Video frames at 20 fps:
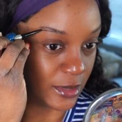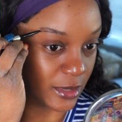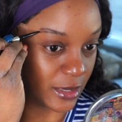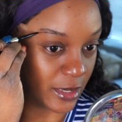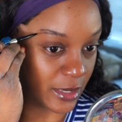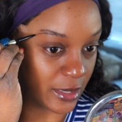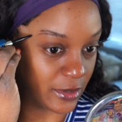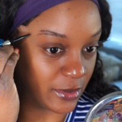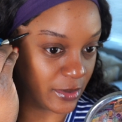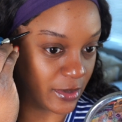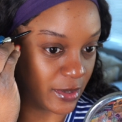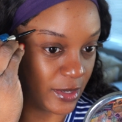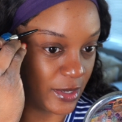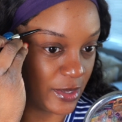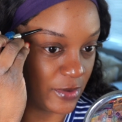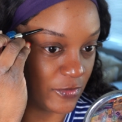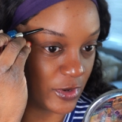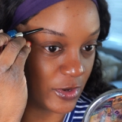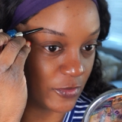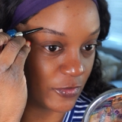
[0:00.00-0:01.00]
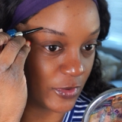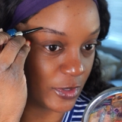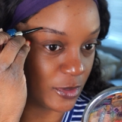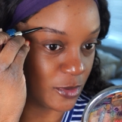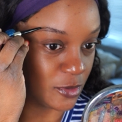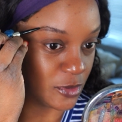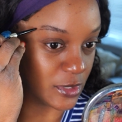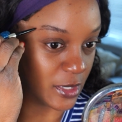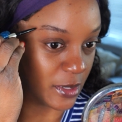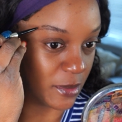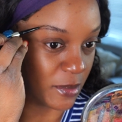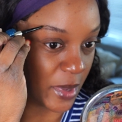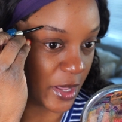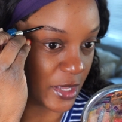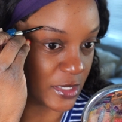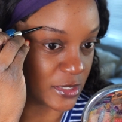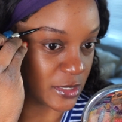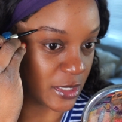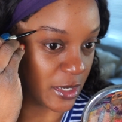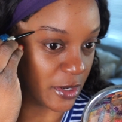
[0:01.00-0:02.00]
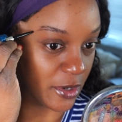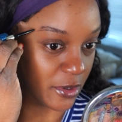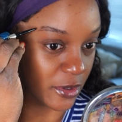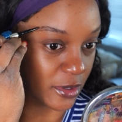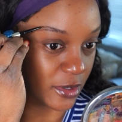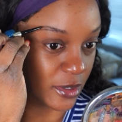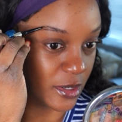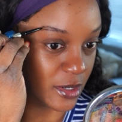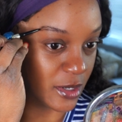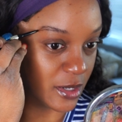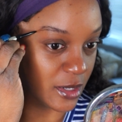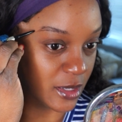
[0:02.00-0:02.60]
like, even if I use like mascara